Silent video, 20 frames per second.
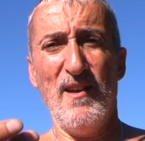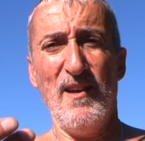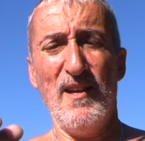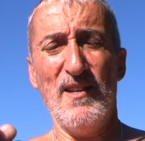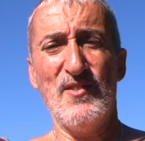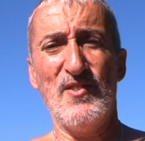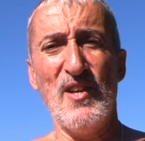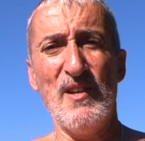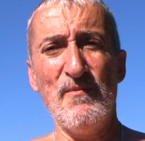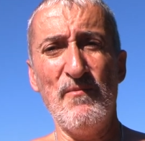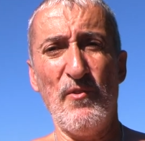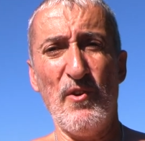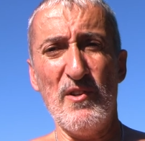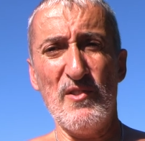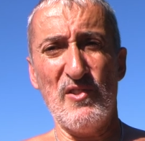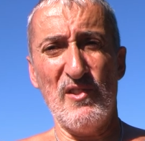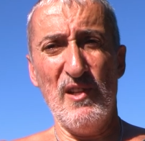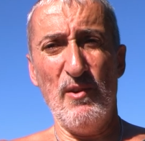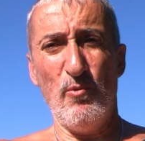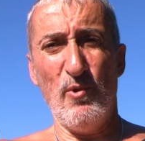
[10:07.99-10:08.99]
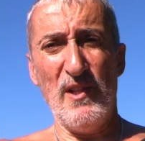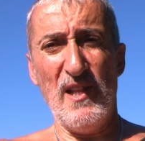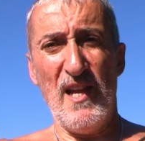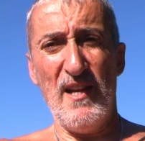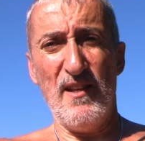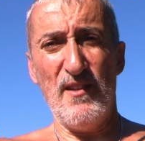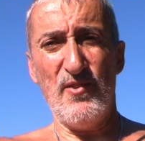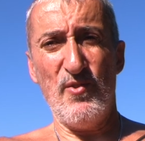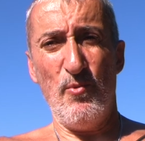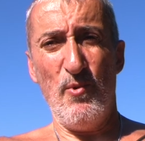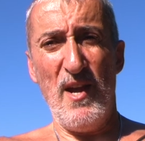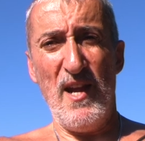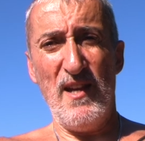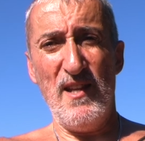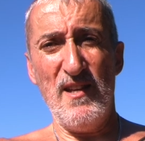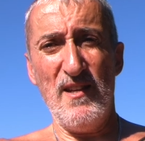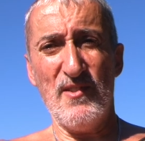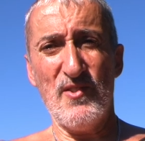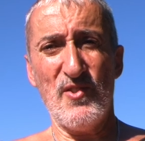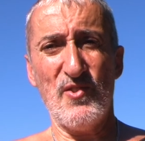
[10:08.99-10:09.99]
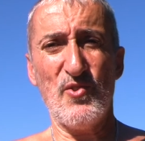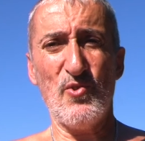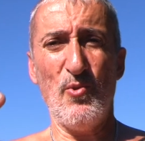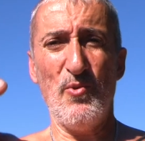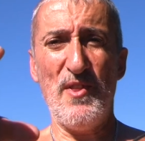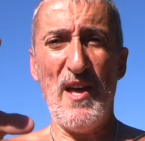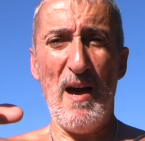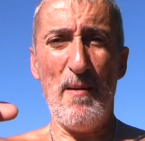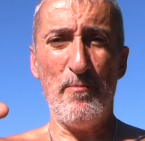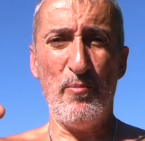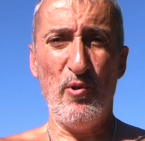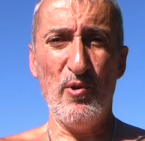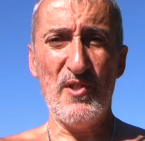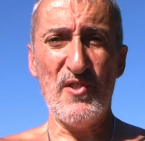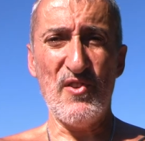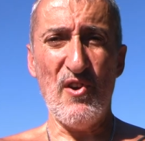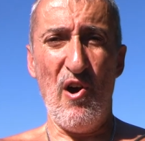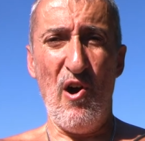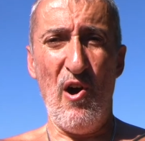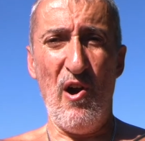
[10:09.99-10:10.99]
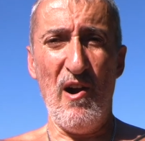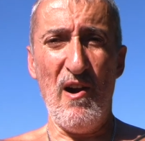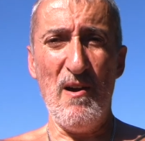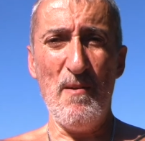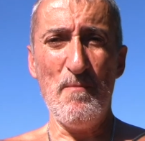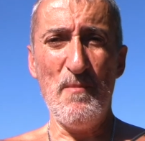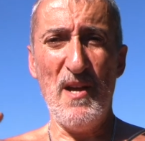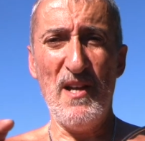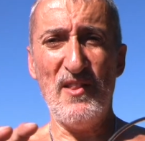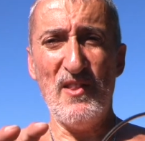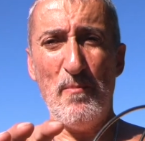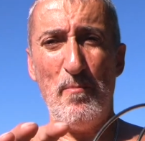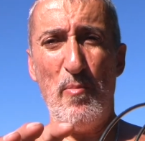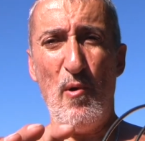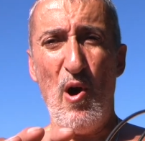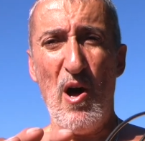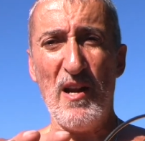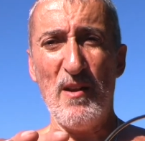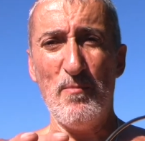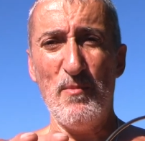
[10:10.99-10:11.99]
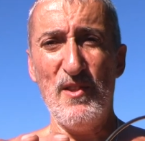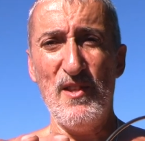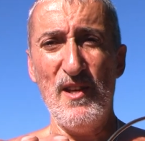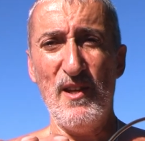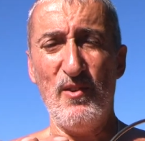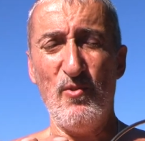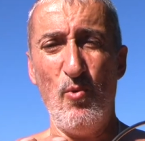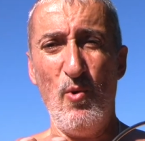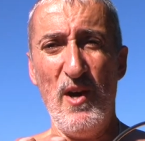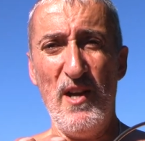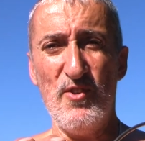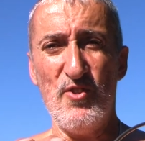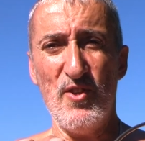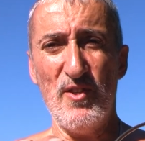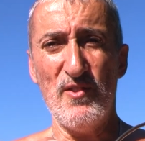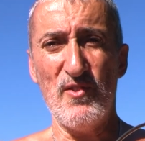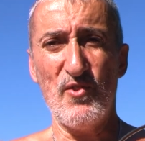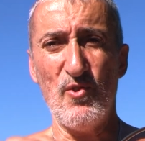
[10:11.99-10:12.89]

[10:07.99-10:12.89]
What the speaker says: is inversely related to radius. So that puts R at the bottom of the equation.